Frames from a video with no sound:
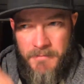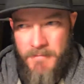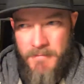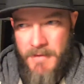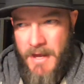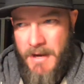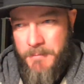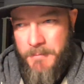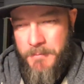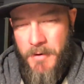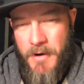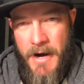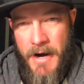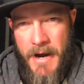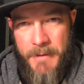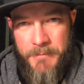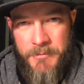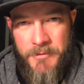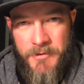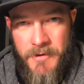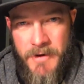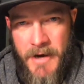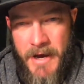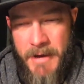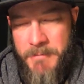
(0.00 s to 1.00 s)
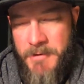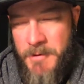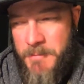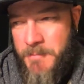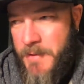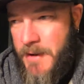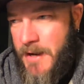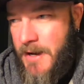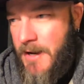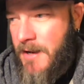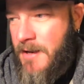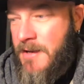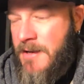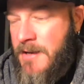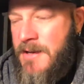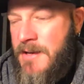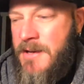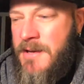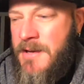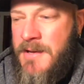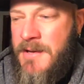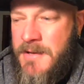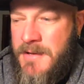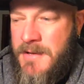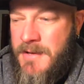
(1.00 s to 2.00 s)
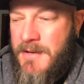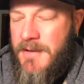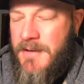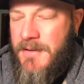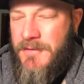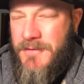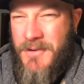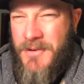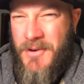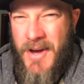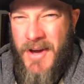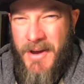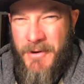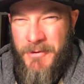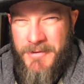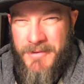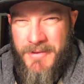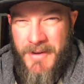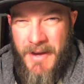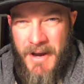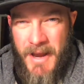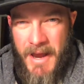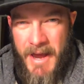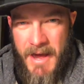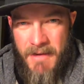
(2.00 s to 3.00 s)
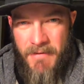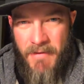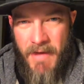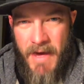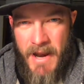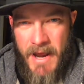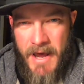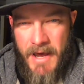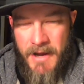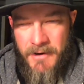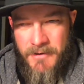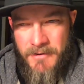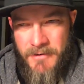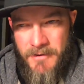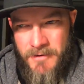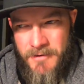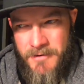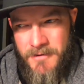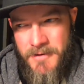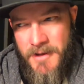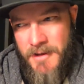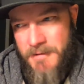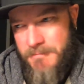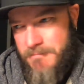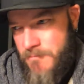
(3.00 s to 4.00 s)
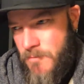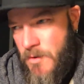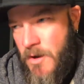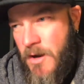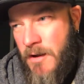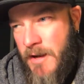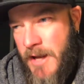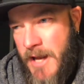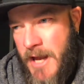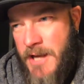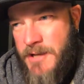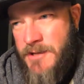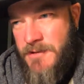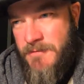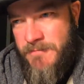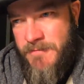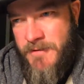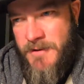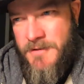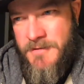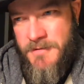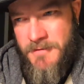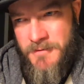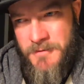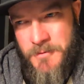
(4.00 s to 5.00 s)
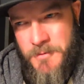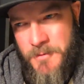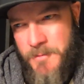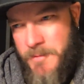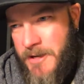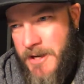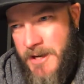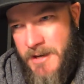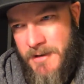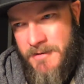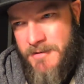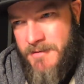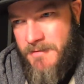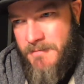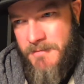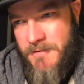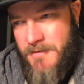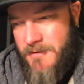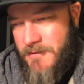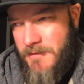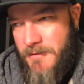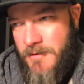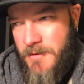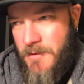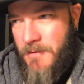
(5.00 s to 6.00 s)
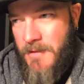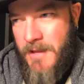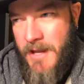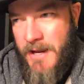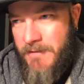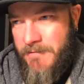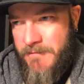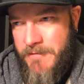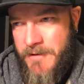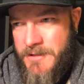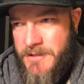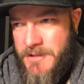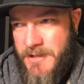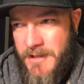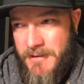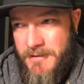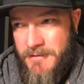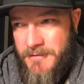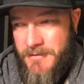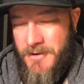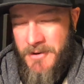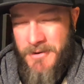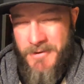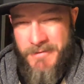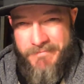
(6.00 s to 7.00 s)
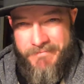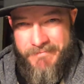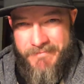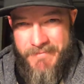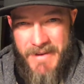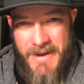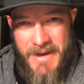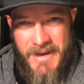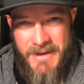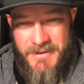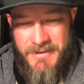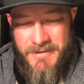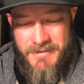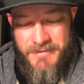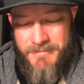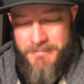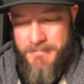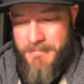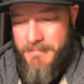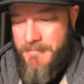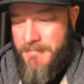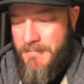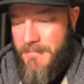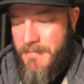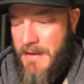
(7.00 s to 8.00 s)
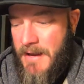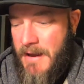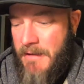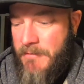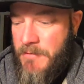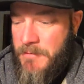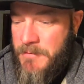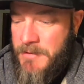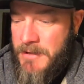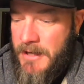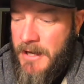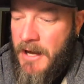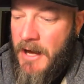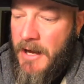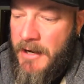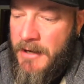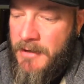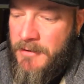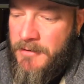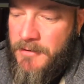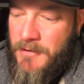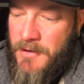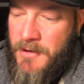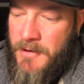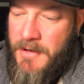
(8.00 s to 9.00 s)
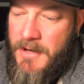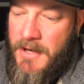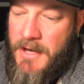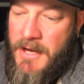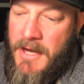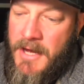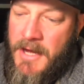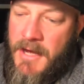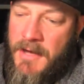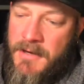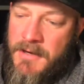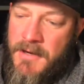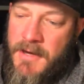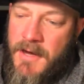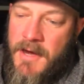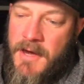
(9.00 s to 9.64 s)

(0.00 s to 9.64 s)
like perhaps grab your bait. So I always kind of had that attitude that, well, catching fish is cool, but I just don't like fishing. So I just never really got into it. And